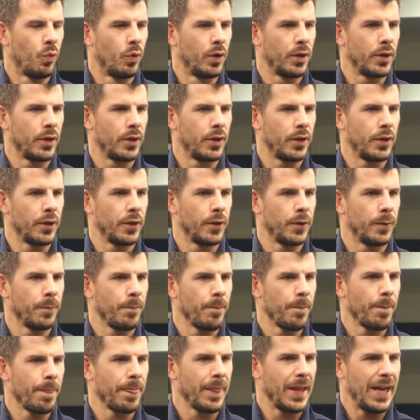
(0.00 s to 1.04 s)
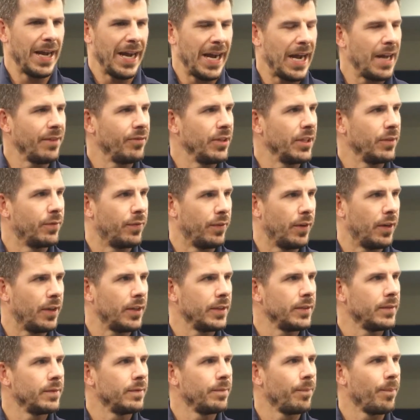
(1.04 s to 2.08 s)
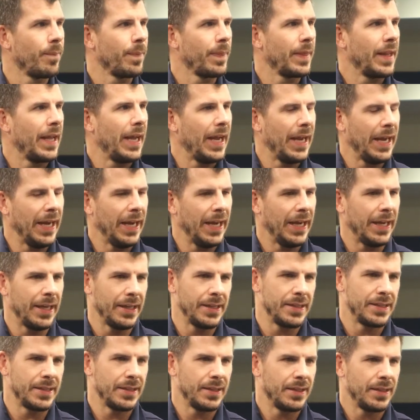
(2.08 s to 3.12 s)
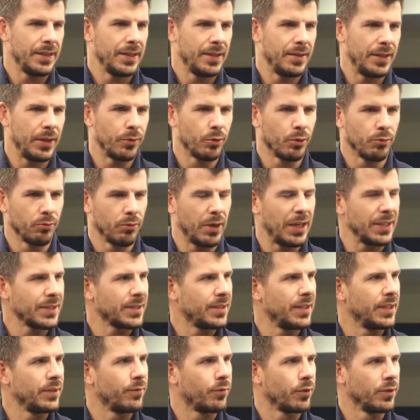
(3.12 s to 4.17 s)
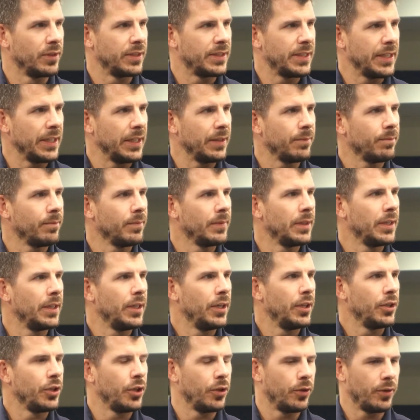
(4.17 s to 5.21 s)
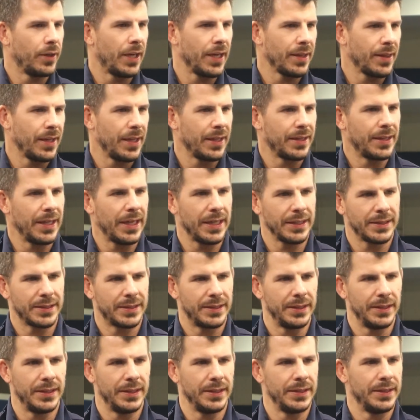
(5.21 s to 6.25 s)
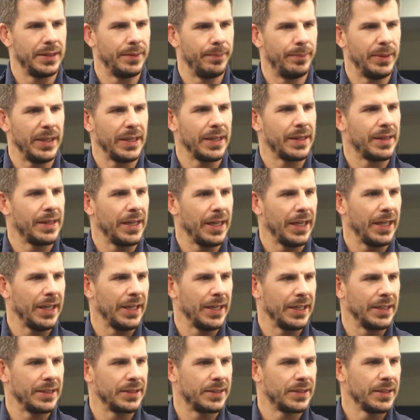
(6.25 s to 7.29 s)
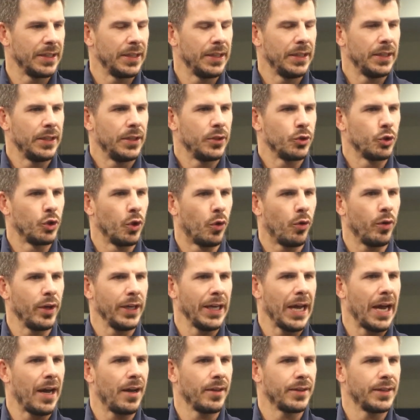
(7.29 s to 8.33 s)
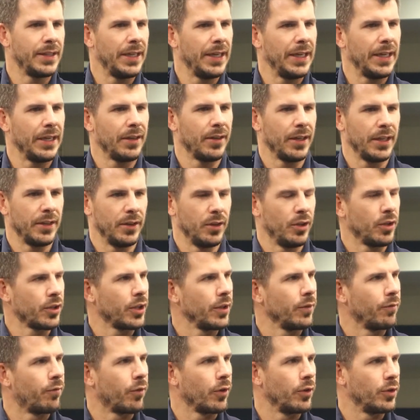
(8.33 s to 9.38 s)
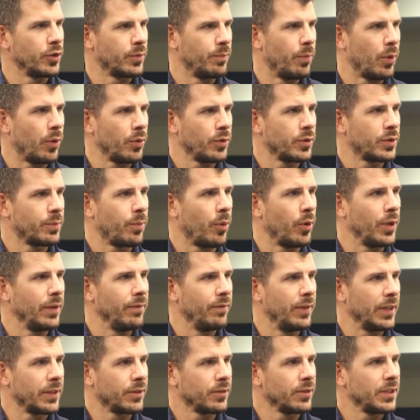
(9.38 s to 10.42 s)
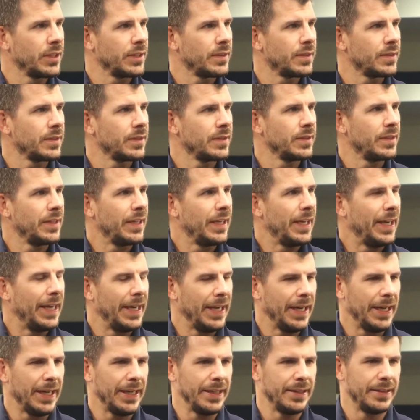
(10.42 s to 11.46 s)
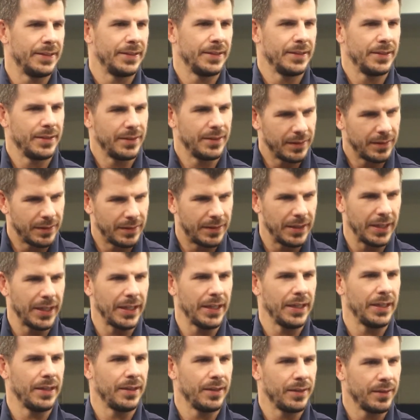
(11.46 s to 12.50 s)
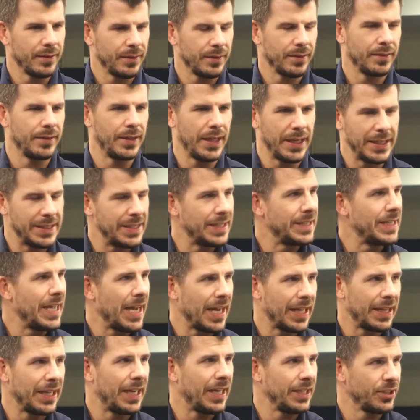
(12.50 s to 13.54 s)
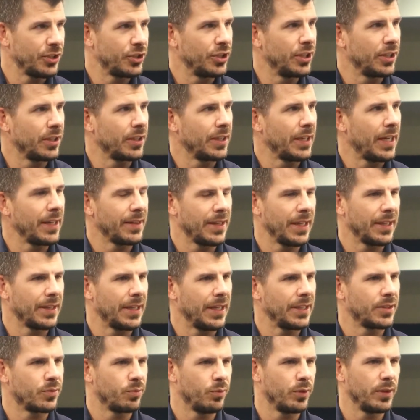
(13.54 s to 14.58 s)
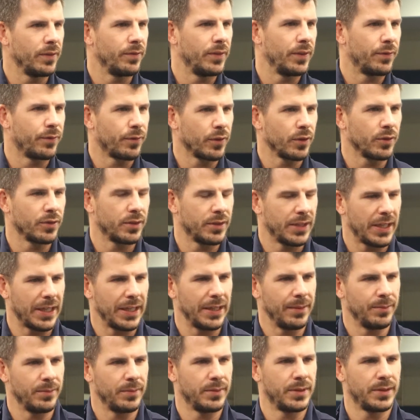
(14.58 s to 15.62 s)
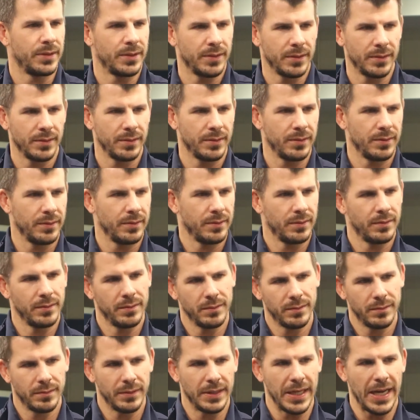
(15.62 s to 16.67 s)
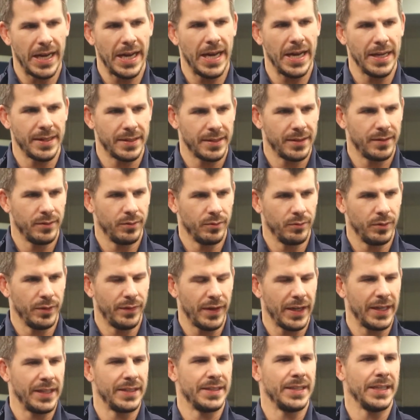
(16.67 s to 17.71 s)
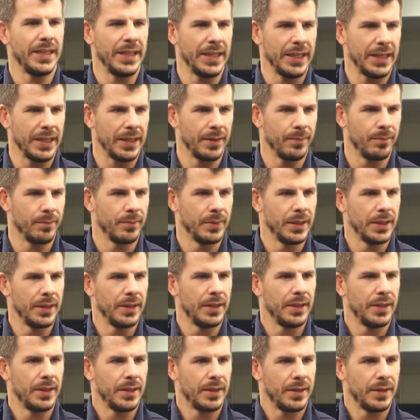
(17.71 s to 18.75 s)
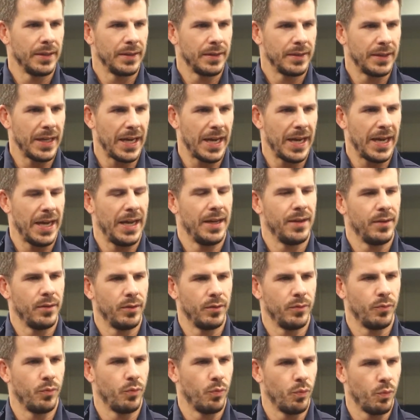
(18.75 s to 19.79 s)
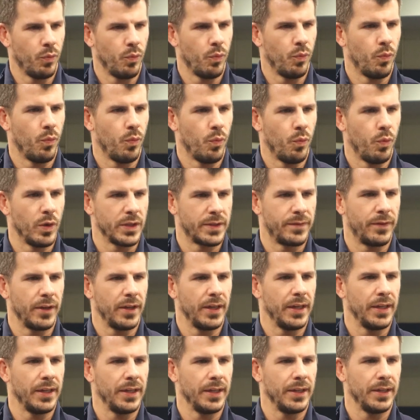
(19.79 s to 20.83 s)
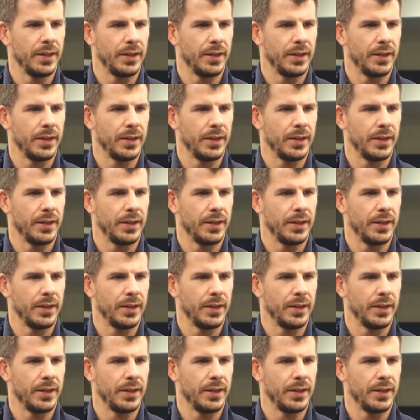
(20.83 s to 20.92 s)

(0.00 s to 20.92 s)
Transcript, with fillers: were having fun and they were wrestling for the team. Mm-hmm. You know, and I think that's the, the big thing is going out there and looking for those bonus point victories. Yeah. And they they did that last year. And I think that's one of the first times that we had a team that was very